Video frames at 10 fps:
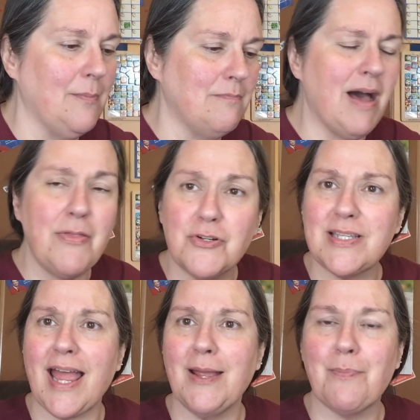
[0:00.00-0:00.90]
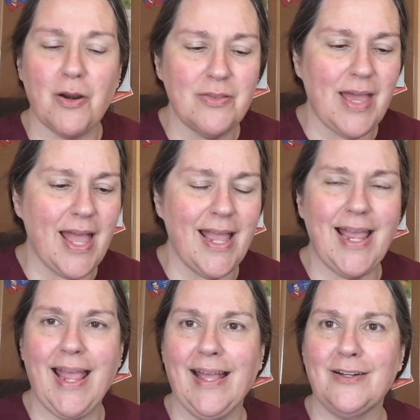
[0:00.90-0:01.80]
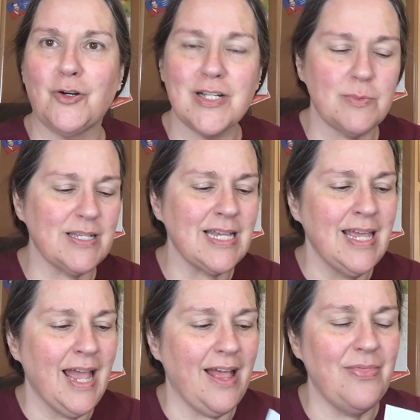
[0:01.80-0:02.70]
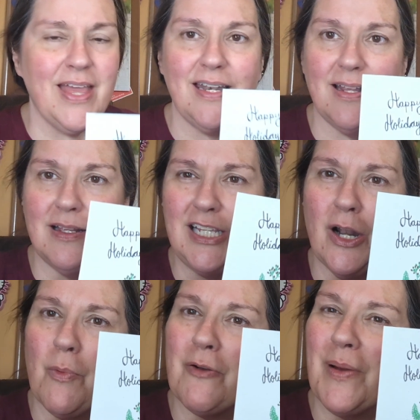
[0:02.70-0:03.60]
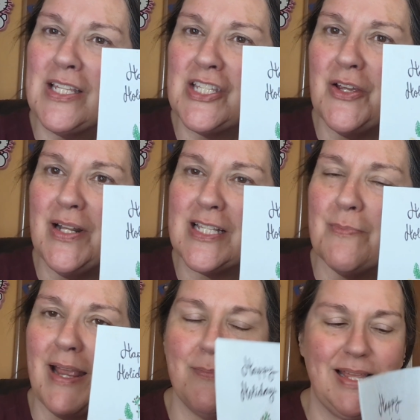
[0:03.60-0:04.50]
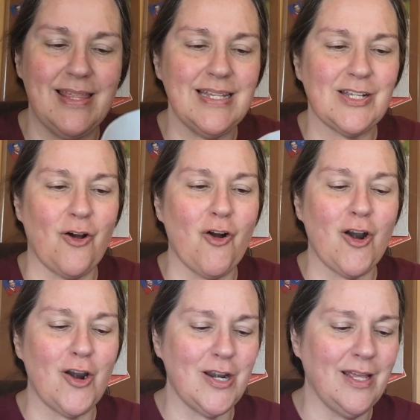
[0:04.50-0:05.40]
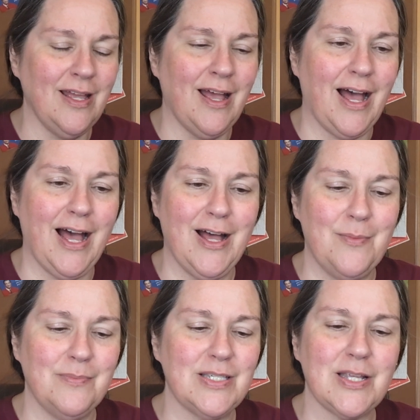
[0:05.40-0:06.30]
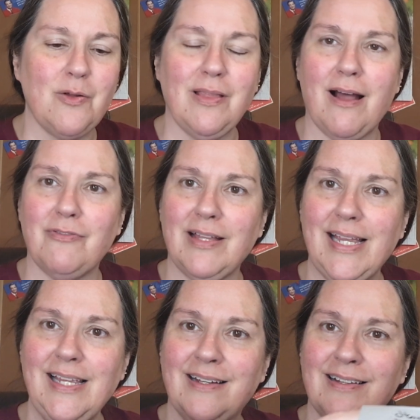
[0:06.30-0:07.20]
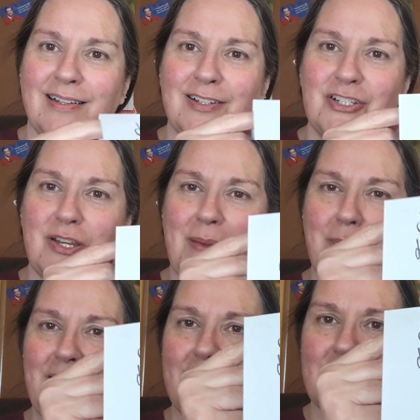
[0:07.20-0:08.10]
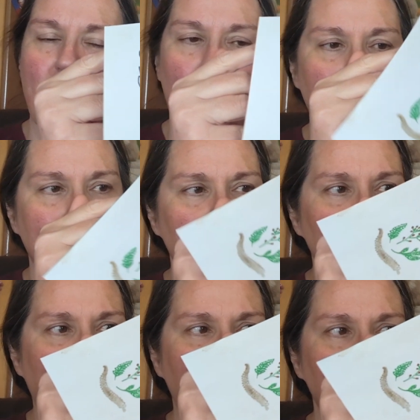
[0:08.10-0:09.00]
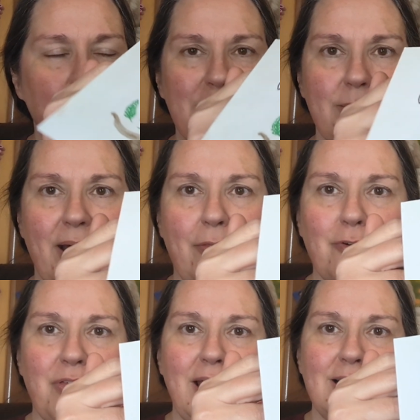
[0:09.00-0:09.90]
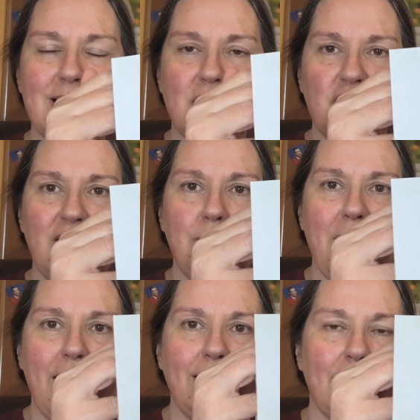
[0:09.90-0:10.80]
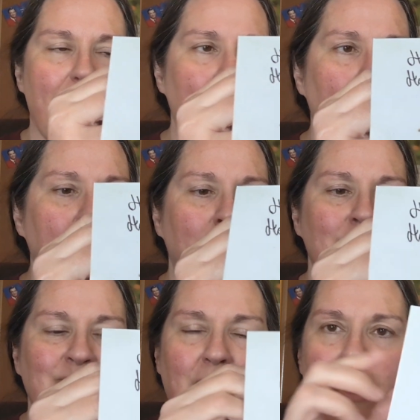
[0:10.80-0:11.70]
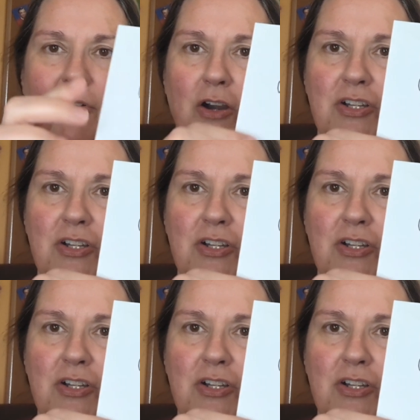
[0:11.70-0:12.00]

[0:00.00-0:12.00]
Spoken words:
Mother's Day and birthday and Christmas. And then, you know, one of my students made me this card. So lovely. She made me this card that she gave me with some other things that she'd made and other of our